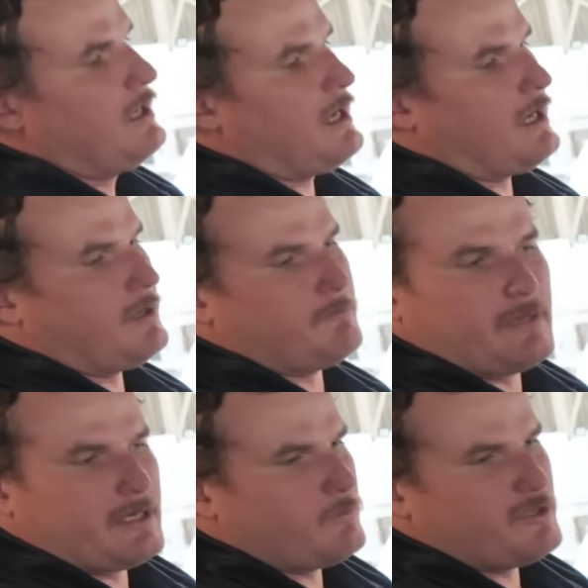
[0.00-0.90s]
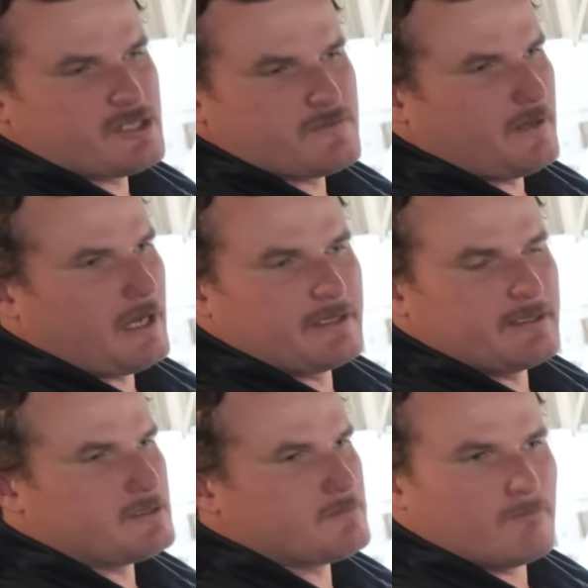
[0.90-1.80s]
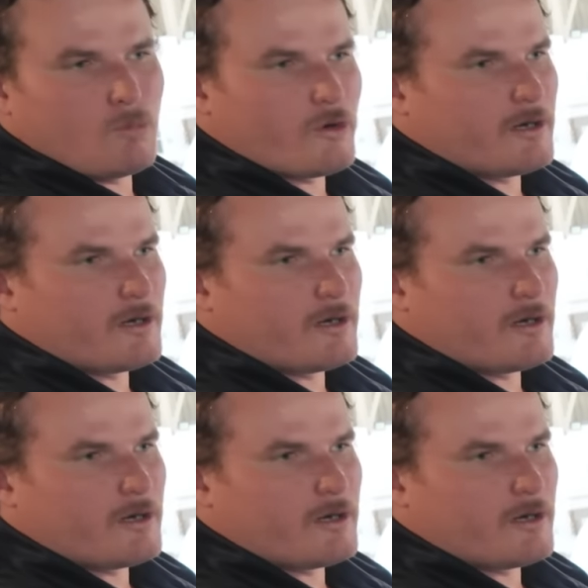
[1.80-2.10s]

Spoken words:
and we just find it more